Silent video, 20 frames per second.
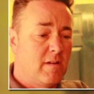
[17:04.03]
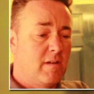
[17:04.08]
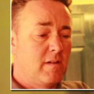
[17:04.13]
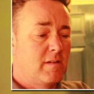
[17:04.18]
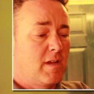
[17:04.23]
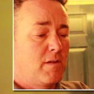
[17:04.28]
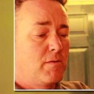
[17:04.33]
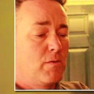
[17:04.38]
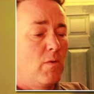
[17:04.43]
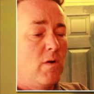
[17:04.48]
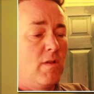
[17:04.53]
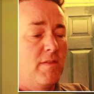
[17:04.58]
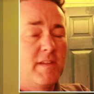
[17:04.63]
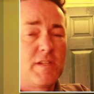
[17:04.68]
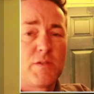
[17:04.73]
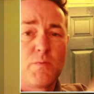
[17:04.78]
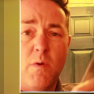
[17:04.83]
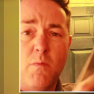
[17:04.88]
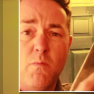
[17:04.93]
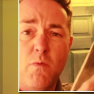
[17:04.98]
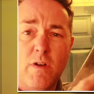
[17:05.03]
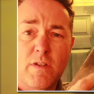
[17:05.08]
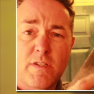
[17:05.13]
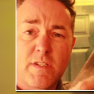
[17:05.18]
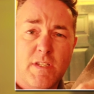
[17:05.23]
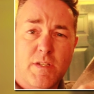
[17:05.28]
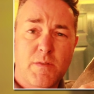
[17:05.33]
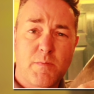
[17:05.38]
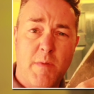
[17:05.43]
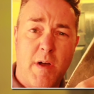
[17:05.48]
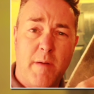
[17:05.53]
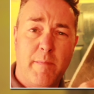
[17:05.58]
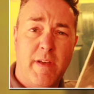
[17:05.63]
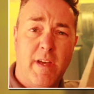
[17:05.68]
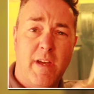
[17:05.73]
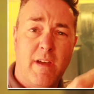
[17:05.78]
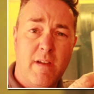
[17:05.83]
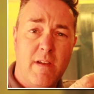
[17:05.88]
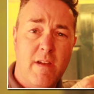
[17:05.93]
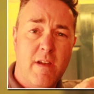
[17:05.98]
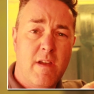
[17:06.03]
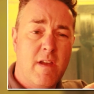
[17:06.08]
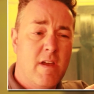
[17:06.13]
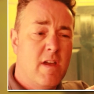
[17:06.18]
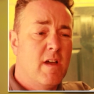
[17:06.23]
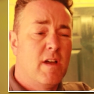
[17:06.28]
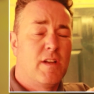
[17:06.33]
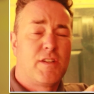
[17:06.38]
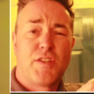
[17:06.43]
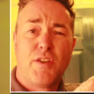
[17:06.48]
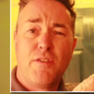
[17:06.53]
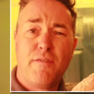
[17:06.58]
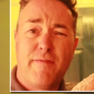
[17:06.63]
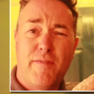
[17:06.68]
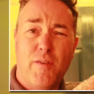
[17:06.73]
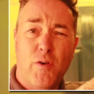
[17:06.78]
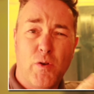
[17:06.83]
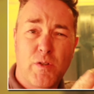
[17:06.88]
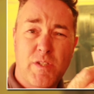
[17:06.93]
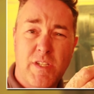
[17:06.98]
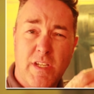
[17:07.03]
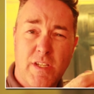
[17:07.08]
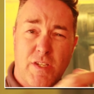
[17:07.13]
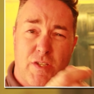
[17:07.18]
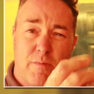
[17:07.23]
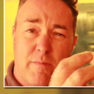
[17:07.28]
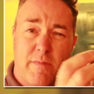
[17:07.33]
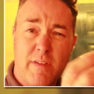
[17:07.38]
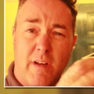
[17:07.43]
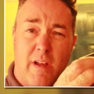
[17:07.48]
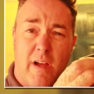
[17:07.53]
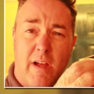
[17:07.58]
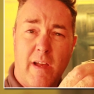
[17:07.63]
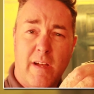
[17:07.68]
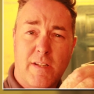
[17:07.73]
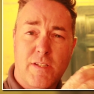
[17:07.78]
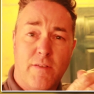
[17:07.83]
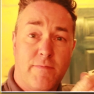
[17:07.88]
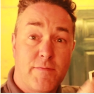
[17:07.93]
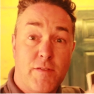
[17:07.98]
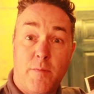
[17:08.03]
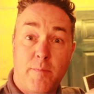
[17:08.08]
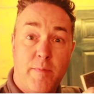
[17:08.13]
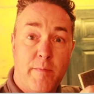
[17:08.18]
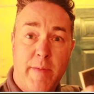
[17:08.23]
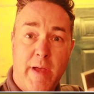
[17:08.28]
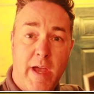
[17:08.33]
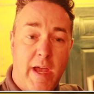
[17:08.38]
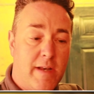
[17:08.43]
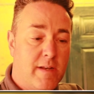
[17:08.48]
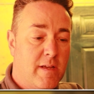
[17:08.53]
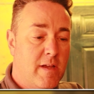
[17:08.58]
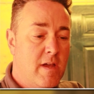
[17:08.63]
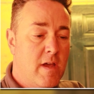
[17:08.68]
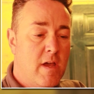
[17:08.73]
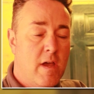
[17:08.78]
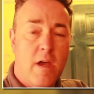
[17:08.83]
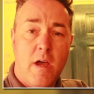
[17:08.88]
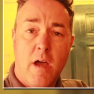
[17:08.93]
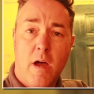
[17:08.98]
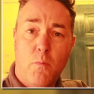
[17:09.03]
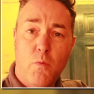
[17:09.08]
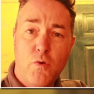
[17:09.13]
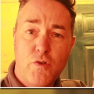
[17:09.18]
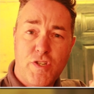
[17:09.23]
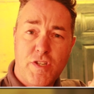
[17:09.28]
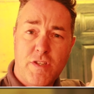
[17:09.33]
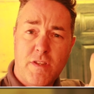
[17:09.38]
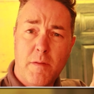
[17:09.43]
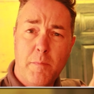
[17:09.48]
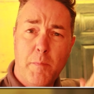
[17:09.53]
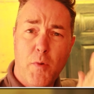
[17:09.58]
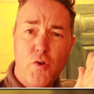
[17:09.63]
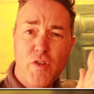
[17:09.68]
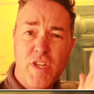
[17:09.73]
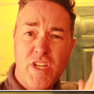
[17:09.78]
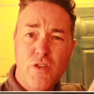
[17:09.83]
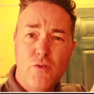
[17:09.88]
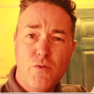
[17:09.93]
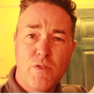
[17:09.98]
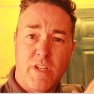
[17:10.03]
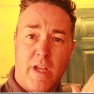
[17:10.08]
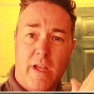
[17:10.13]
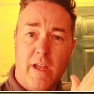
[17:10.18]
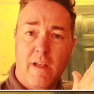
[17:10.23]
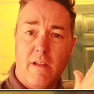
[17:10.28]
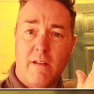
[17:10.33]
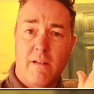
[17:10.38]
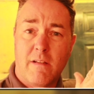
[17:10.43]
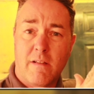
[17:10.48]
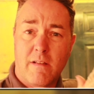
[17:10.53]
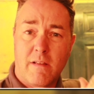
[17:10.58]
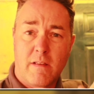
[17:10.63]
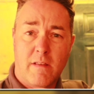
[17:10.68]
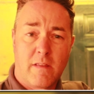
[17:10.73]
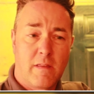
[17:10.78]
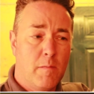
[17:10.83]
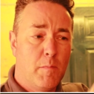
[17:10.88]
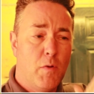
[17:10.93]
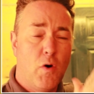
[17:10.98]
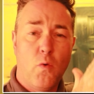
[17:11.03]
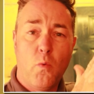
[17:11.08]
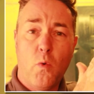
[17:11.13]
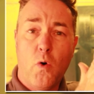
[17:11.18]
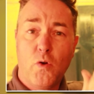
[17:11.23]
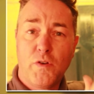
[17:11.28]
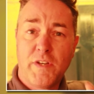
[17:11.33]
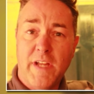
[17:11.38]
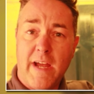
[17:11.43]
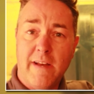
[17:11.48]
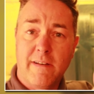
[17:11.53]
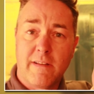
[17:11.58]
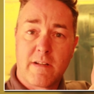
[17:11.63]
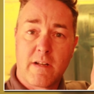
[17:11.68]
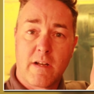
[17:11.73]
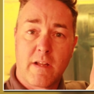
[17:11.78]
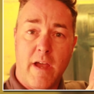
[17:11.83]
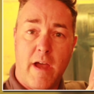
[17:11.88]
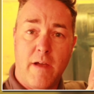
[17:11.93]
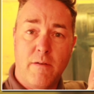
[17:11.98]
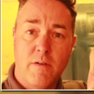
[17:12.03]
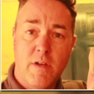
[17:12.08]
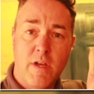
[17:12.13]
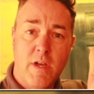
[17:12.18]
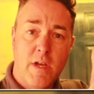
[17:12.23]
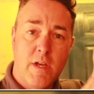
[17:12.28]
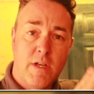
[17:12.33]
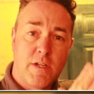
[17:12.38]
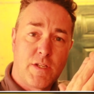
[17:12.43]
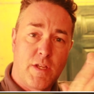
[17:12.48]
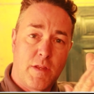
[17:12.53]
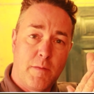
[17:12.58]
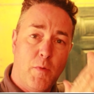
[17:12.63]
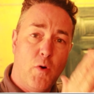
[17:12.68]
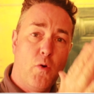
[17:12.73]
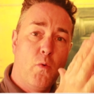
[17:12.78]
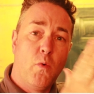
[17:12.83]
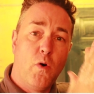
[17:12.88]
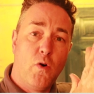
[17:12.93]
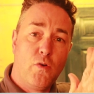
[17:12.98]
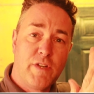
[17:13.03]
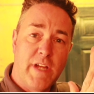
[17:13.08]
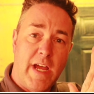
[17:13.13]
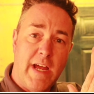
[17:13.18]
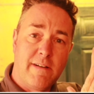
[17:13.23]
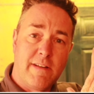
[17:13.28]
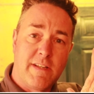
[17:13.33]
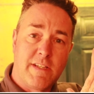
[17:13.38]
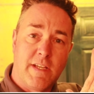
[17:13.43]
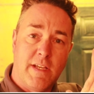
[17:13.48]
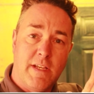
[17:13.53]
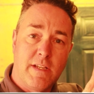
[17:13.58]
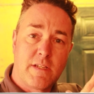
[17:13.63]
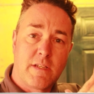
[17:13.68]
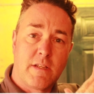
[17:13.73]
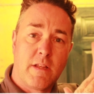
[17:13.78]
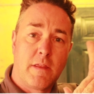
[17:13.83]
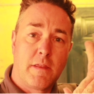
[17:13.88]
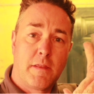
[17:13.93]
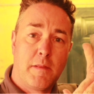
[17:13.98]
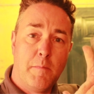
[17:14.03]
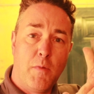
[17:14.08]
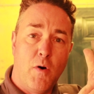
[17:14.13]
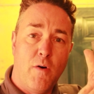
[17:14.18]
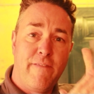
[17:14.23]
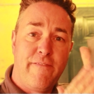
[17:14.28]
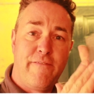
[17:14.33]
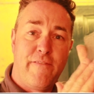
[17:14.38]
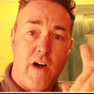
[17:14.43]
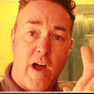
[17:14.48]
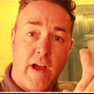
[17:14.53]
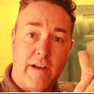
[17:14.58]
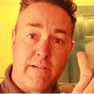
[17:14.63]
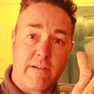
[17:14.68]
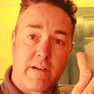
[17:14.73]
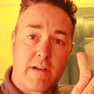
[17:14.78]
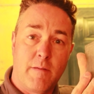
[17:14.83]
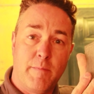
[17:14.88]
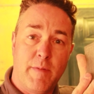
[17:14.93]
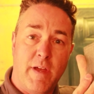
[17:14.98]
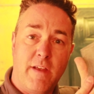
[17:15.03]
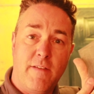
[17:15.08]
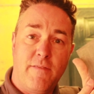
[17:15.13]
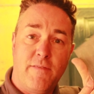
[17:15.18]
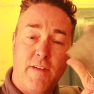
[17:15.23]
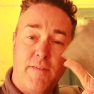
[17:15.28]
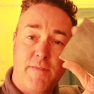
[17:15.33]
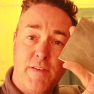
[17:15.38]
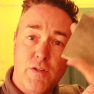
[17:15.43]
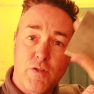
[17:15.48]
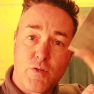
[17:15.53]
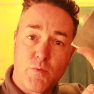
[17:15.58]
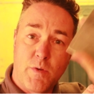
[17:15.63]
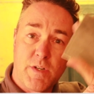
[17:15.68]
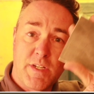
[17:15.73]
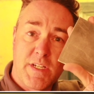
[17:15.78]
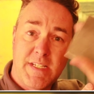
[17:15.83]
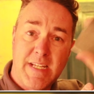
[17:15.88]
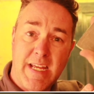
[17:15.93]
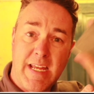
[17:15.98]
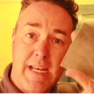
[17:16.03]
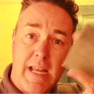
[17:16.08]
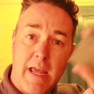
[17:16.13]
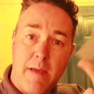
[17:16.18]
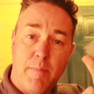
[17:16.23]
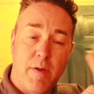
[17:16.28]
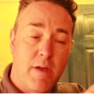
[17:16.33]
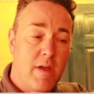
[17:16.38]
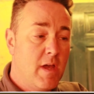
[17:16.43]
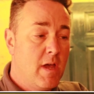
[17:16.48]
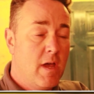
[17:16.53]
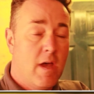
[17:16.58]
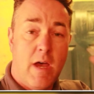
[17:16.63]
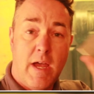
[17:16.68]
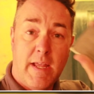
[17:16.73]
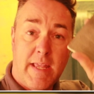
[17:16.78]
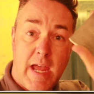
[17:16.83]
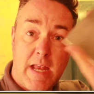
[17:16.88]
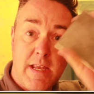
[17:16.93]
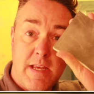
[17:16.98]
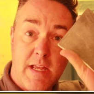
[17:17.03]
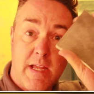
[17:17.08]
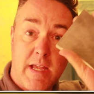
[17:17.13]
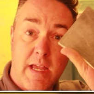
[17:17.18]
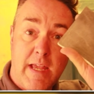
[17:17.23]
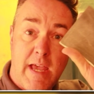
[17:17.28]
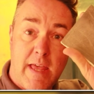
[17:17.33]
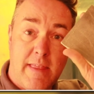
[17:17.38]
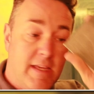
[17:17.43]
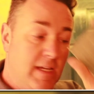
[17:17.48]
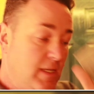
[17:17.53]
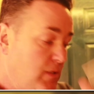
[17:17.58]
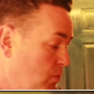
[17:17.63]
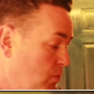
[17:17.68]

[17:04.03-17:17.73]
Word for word: I don't know what this one was. This might be a, a two forty or something like that off the top of my head. And once, the more you use it, the more worn down it'll go. So the more worn down it is, the more finer it'll be if you just want to denib. Again, you can get these